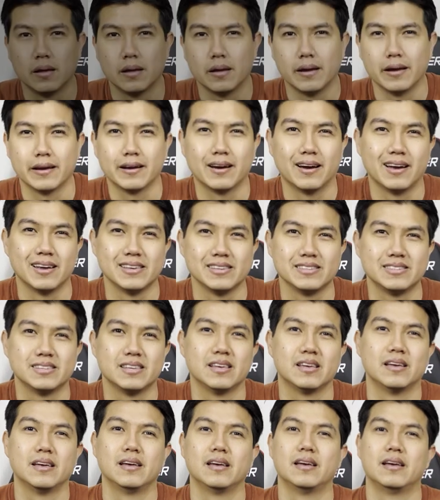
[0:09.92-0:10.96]
Hey guys,
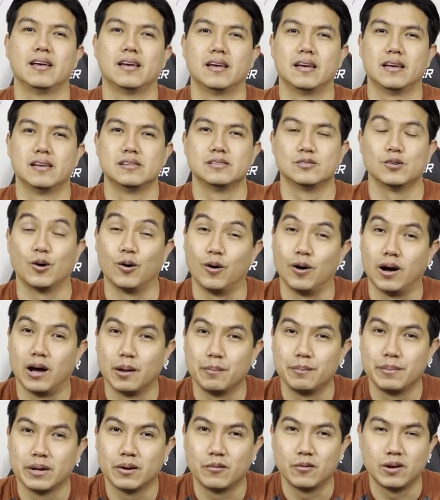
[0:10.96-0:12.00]
so
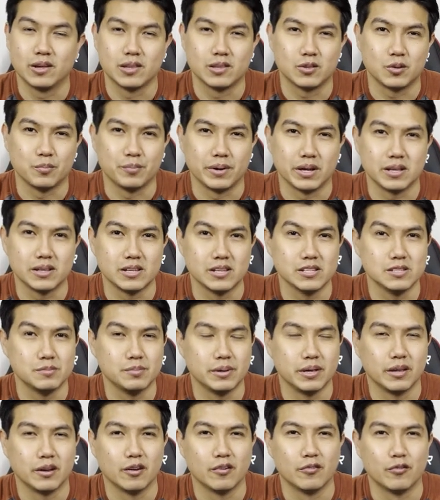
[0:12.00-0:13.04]
I've been wanting to make this
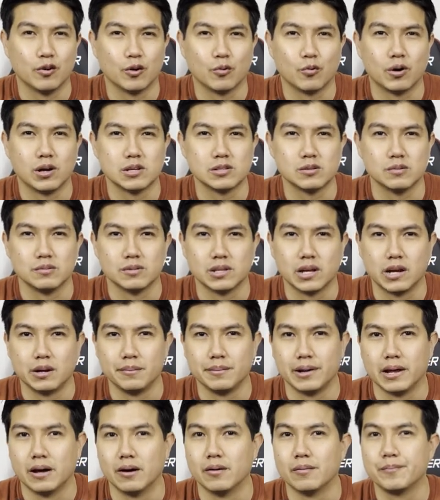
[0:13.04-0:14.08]
video for quite some time
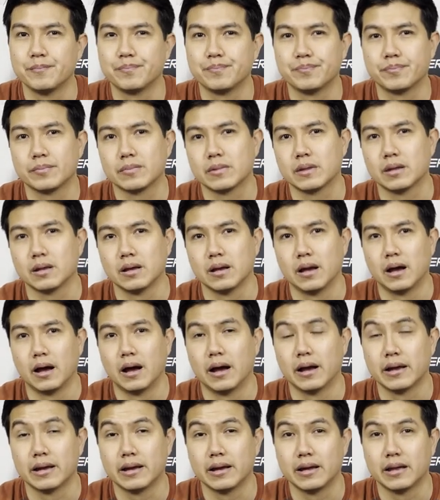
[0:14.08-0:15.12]
now.
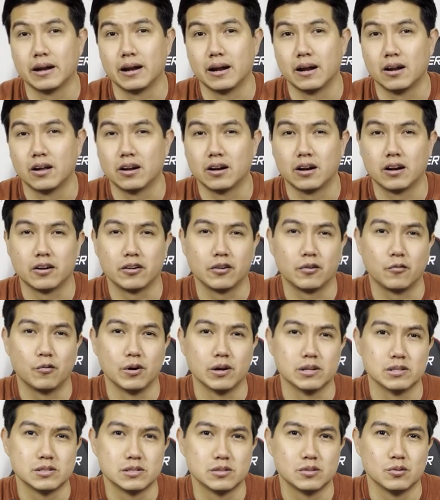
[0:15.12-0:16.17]
I get a lot of
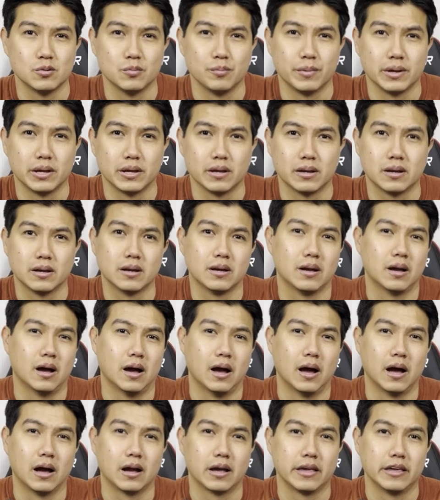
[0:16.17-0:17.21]
requests to make
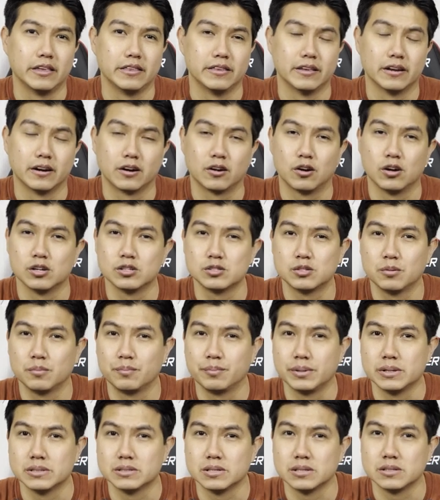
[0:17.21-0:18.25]
uh, either custom
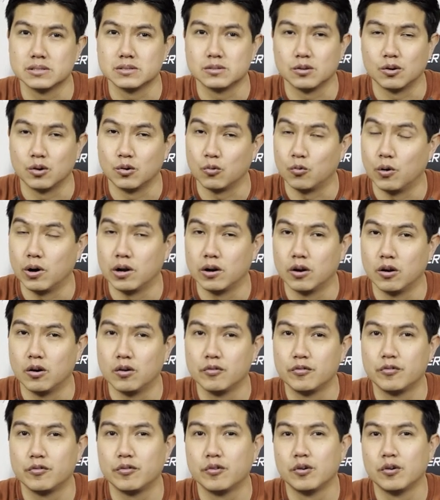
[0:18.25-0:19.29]
pieces or one-off,